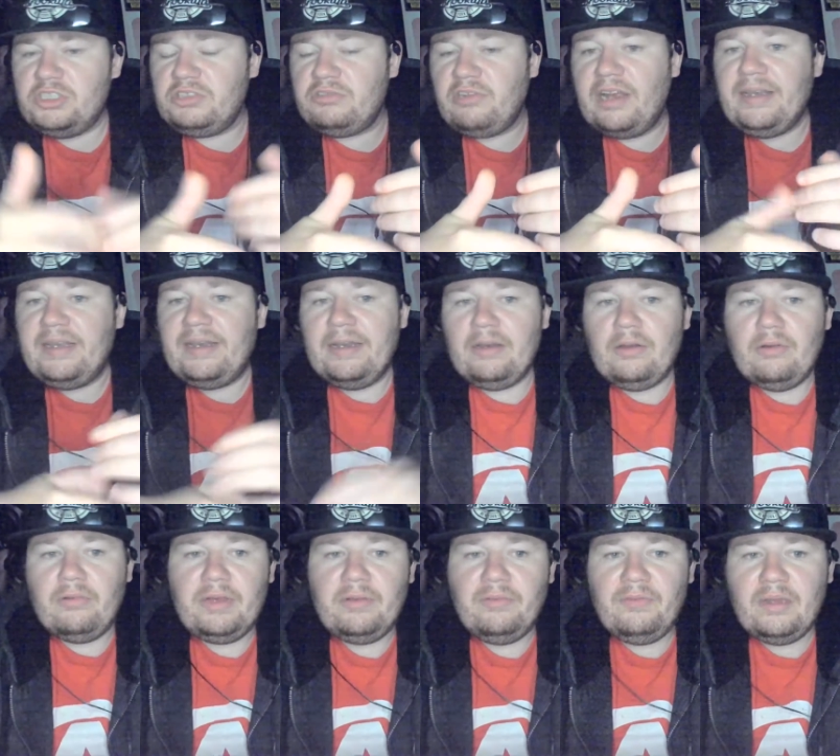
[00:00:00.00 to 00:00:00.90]
striking
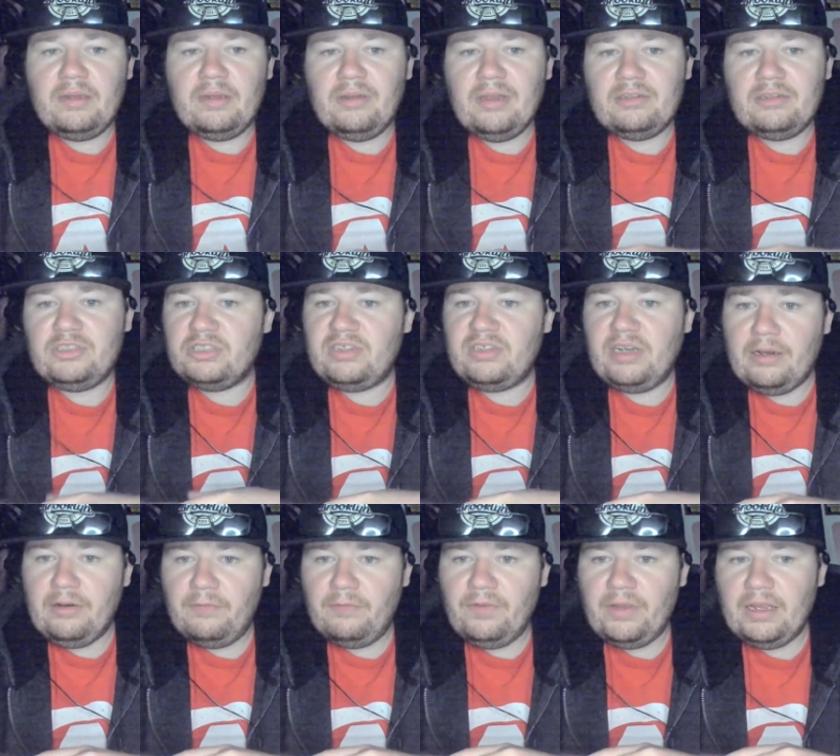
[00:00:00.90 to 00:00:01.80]
or anything. They're just
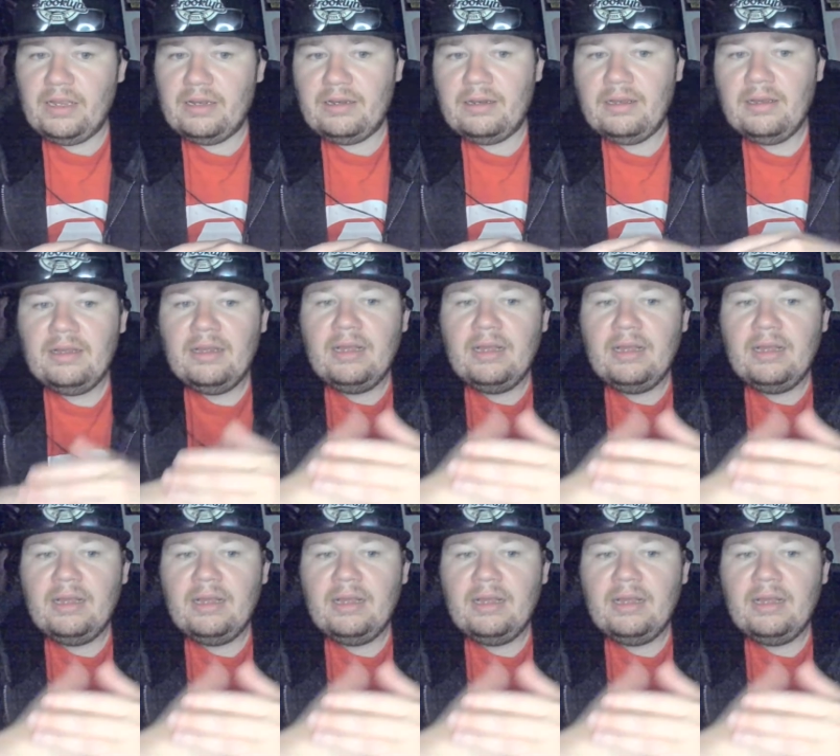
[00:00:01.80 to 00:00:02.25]
kind of feeling.